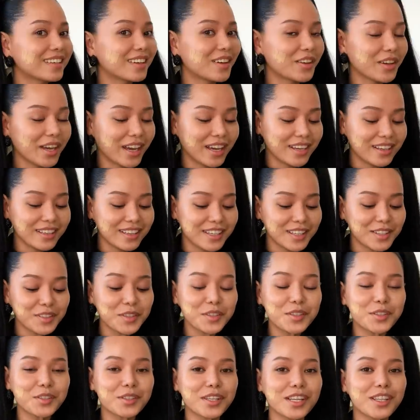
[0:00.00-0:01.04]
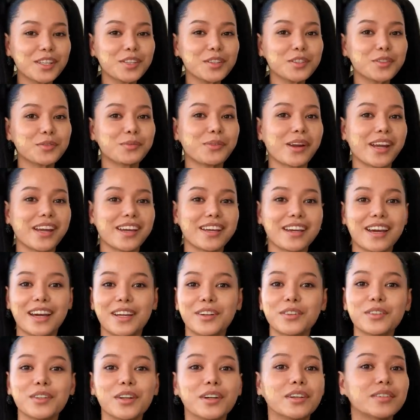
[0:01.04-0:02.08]
okay, it looks right. I
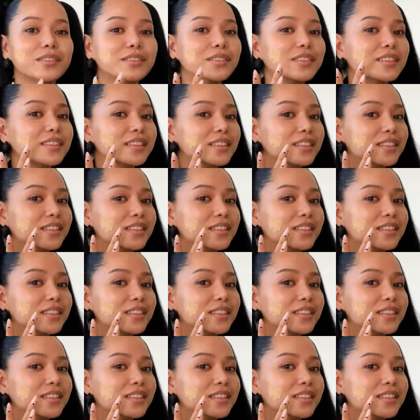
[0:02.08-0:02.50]
don't know.